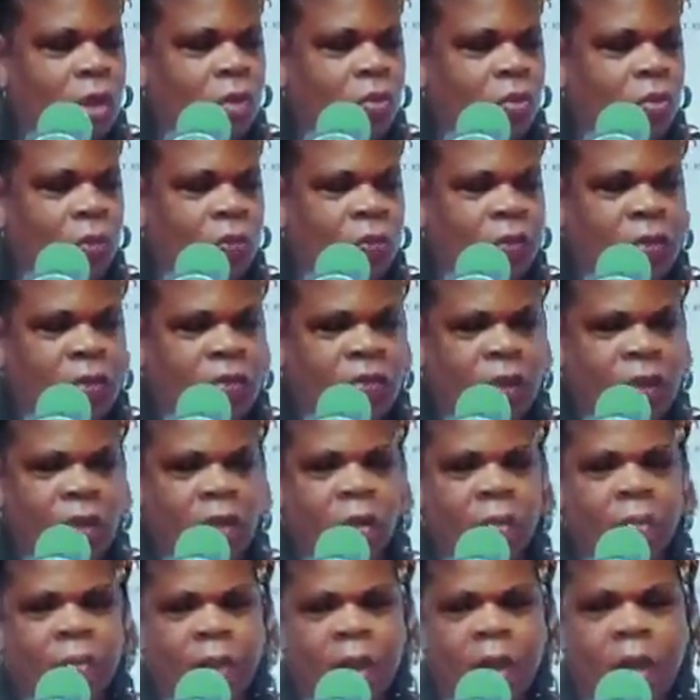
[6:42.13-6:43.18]
what we think
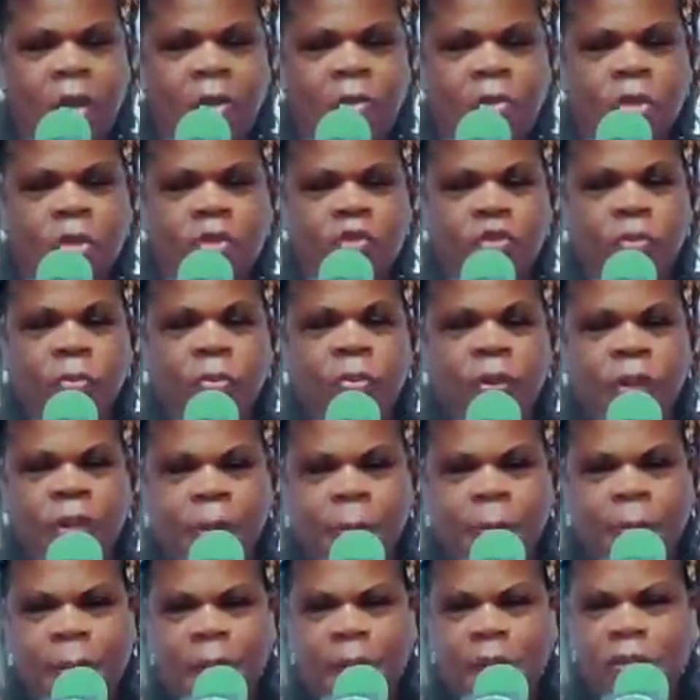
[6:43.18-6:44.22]
about, you bring
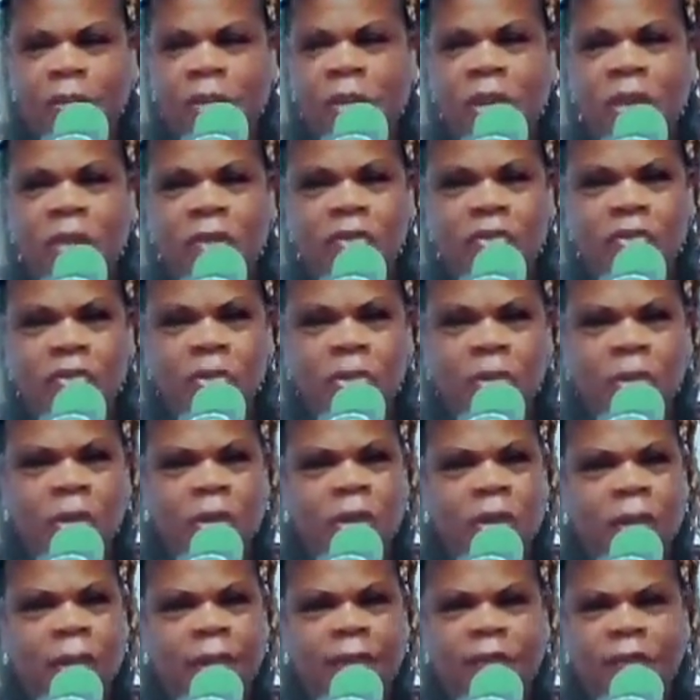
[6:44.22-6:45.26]
about in your
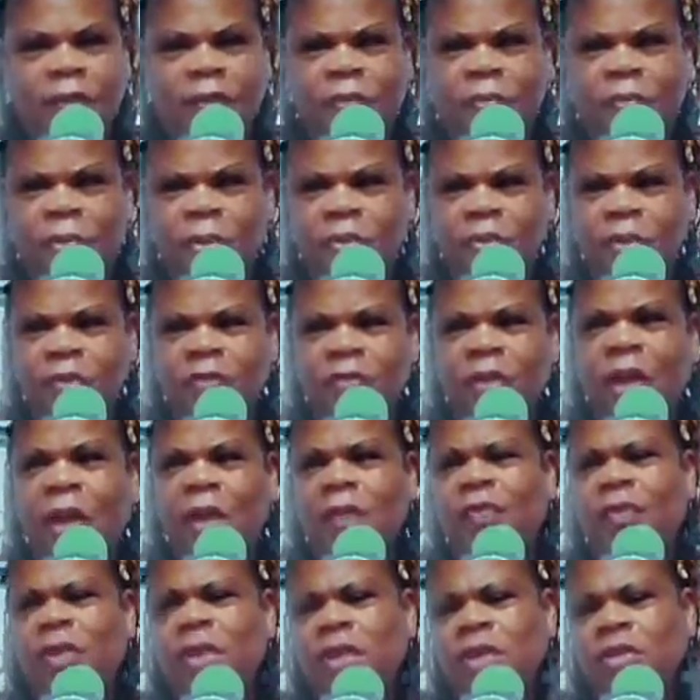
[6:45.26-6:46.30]
life experience. I
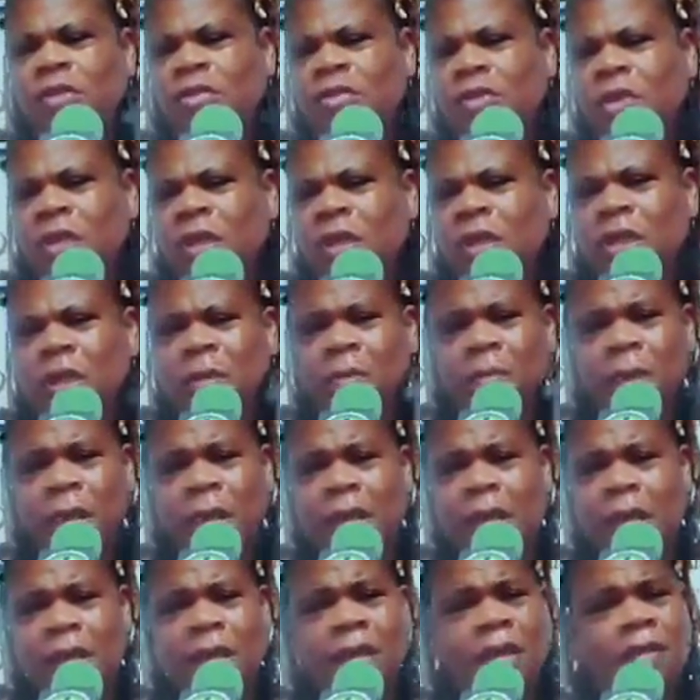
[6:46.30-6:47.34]
really couldn't get my
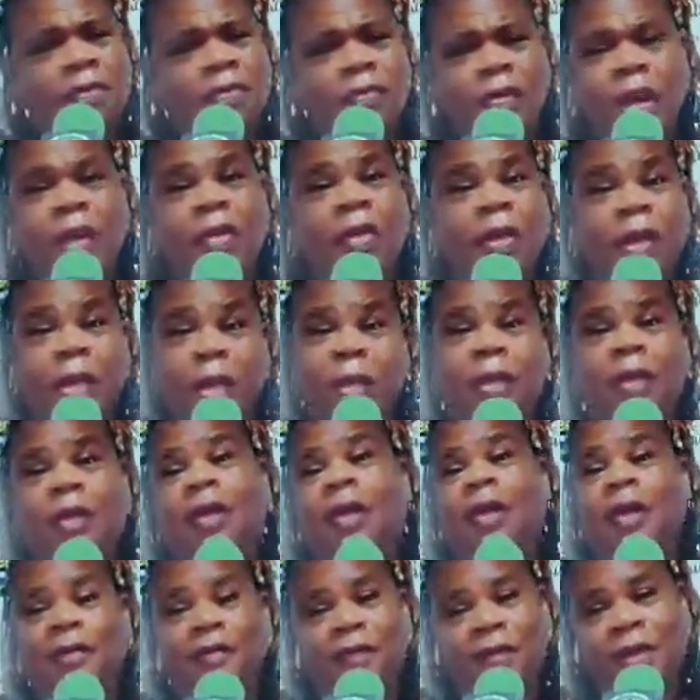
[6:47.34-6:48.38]
head around any
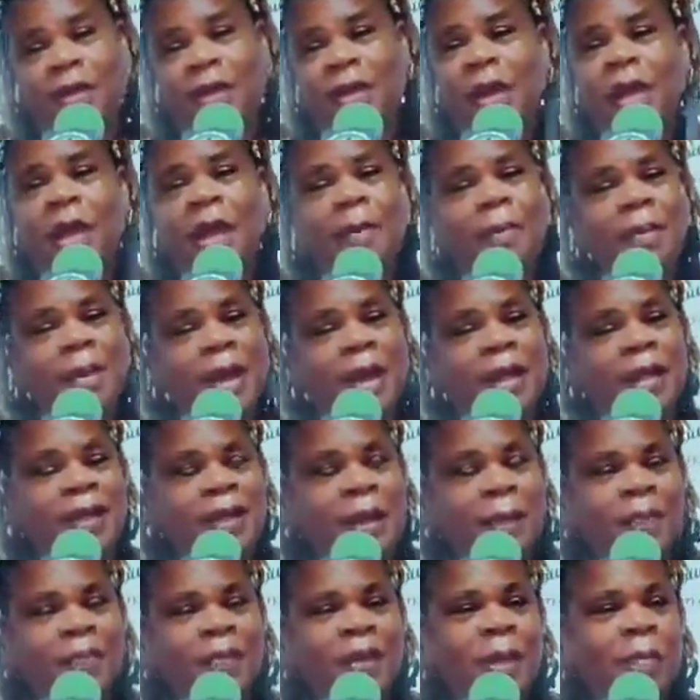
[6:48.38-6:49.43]
of it, but I
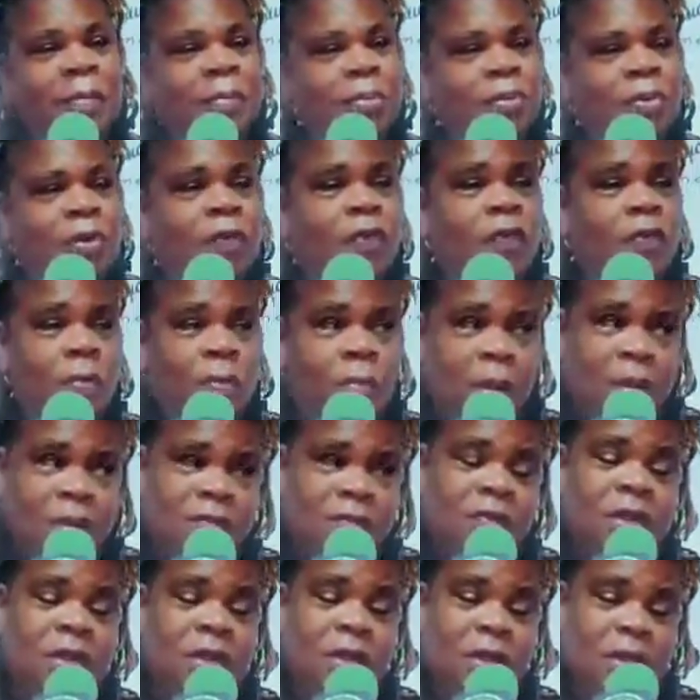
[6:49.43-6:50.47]
kept that book for about
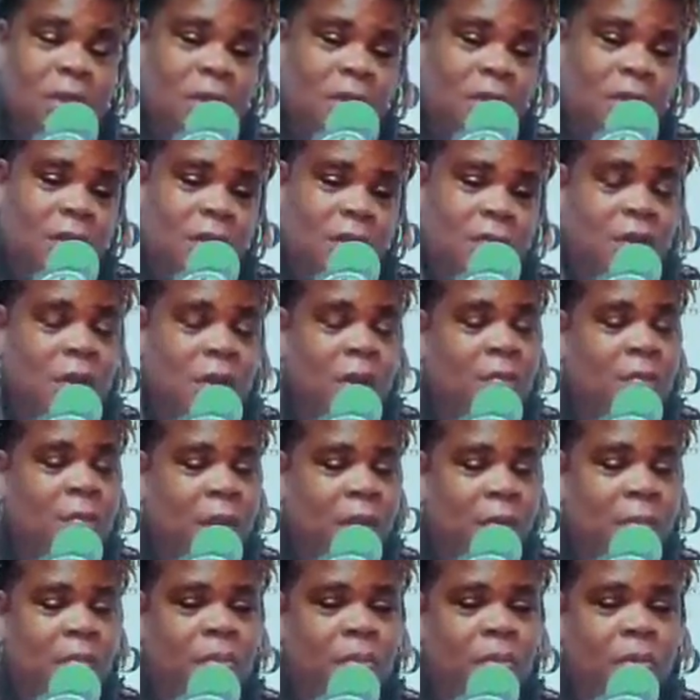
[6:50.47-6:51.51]
10 years in
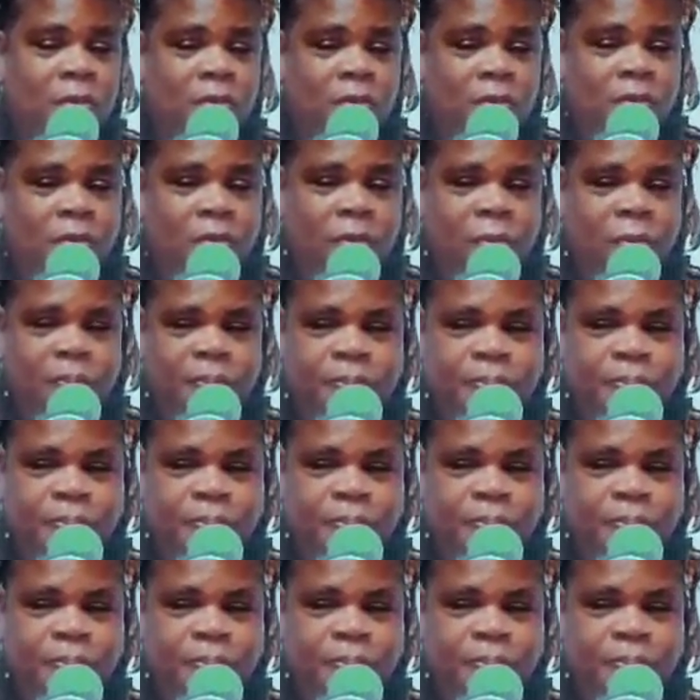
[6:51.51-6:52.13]
my purse.